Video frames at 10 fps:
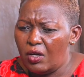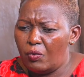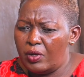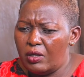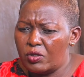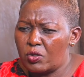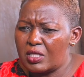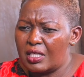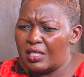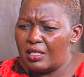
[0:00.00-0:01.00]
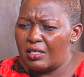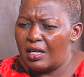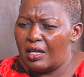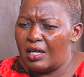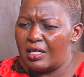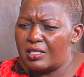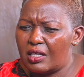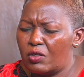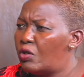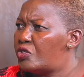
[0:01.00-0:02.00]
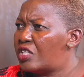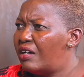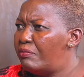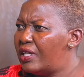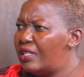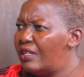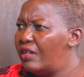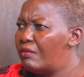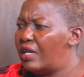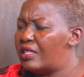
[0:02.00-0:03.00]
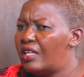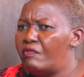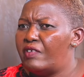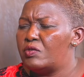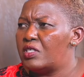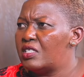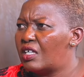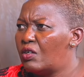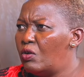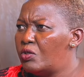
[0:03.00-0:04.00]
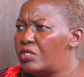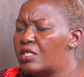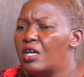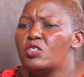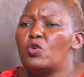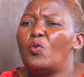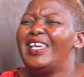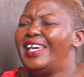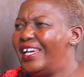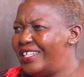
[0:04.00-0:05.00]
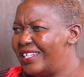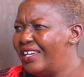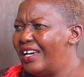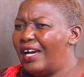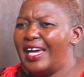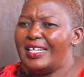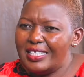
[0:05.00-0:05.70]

We also started a technology company. Wow. By the name Fountain Technologies. Wow. So we had, I did